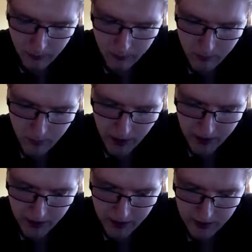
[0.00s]

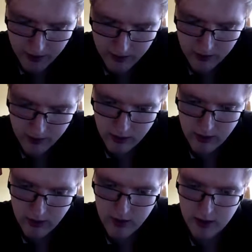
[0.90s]
by
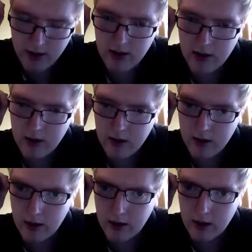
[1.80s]
the
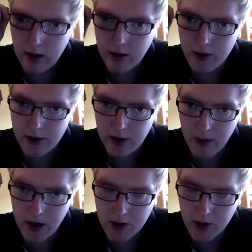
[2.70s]
nursery
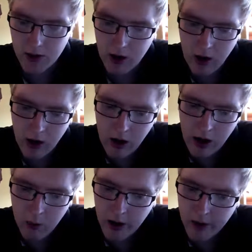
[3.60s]
manager.
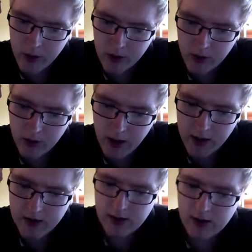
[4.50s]
And what I will do
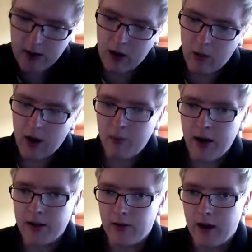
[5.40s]
is, I'll come
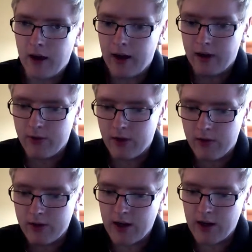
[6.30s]
back to that. I have
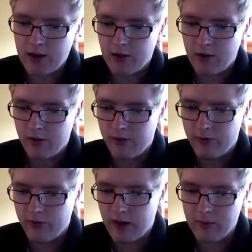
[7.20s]
another section of
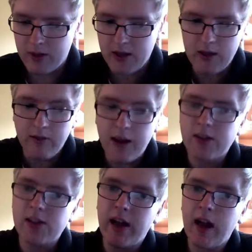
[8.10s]
key
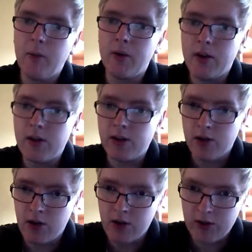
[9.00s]
events that happened. This is
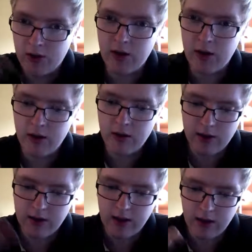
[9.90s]
just the
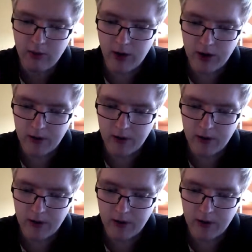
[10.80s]
daily running.